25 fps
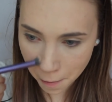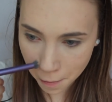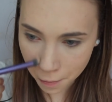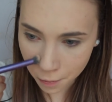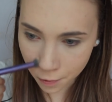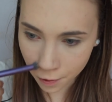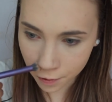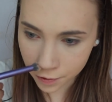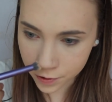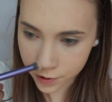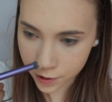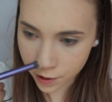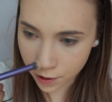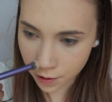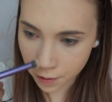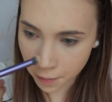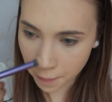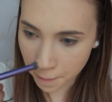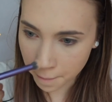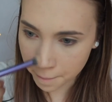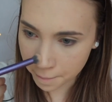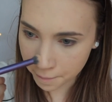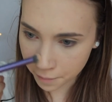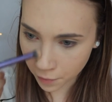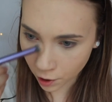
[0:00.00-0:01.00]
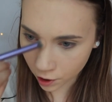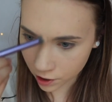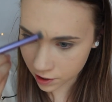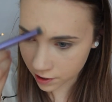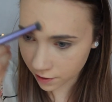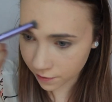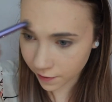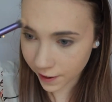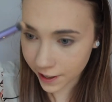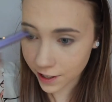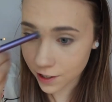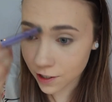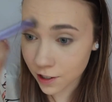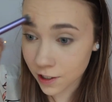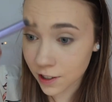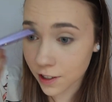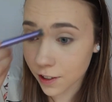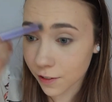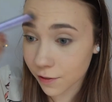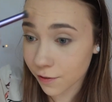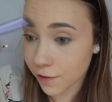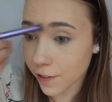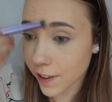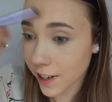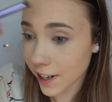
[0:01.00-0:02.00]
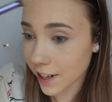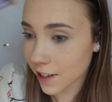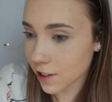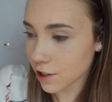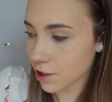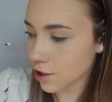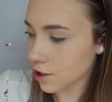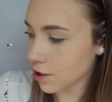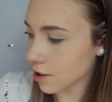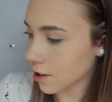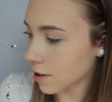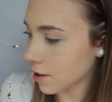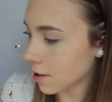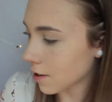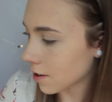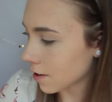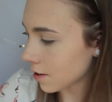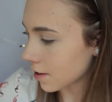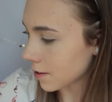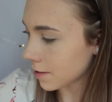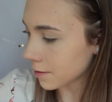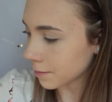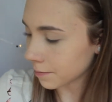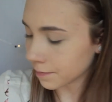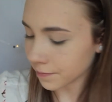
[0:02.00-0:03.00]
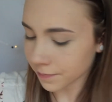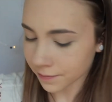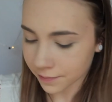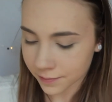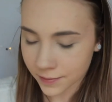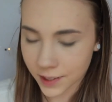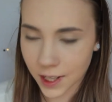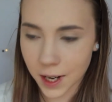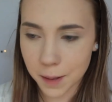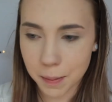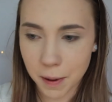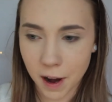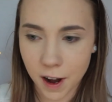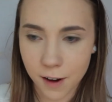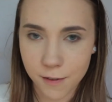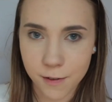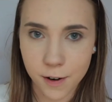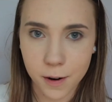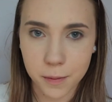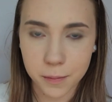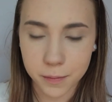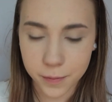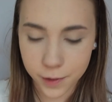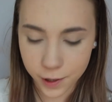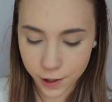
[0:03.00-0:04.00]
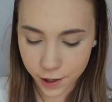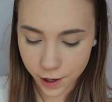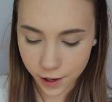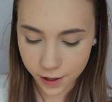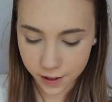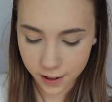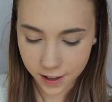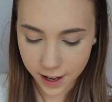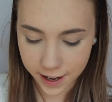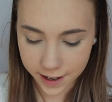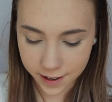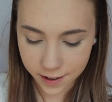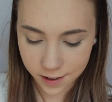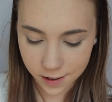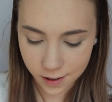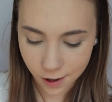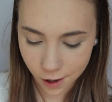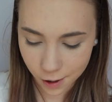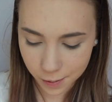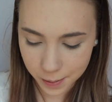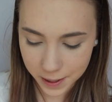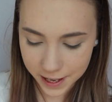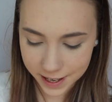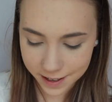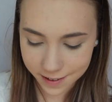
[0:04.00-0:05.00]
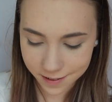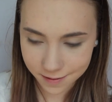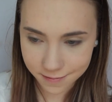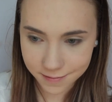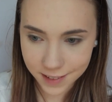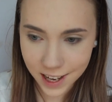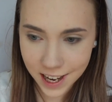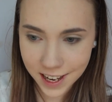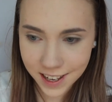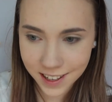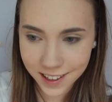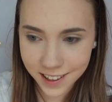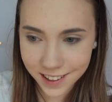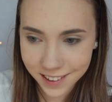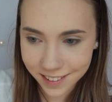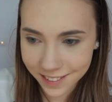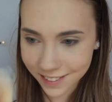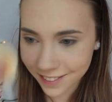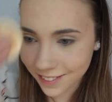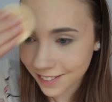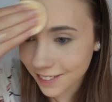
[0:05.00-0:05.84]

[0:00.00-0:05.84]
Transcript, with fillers: What was your motivation to finish? Apart from, you know, like an OP.